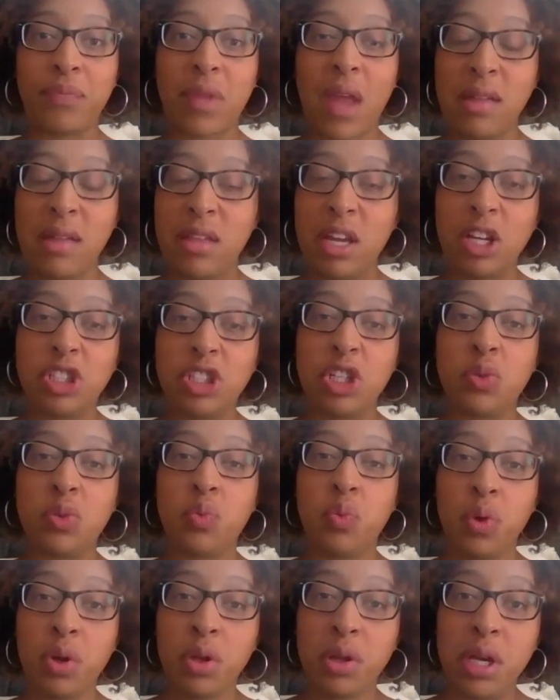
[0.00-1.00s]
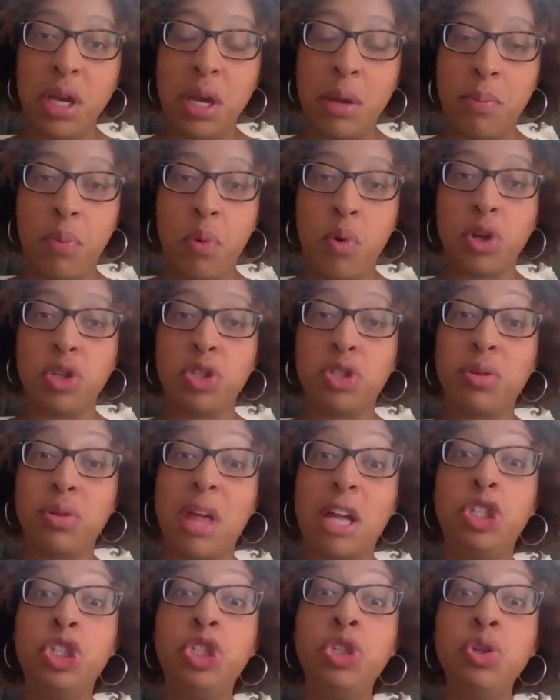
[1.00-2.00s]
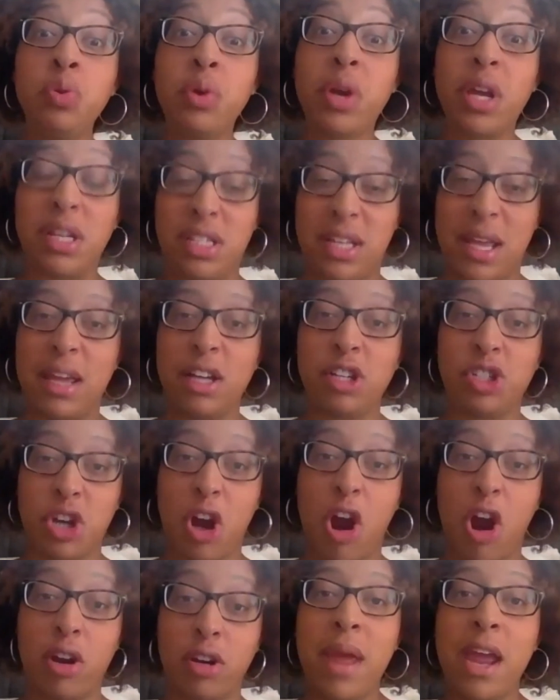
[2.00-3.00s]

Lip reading: I think it's just really important so that you can take charge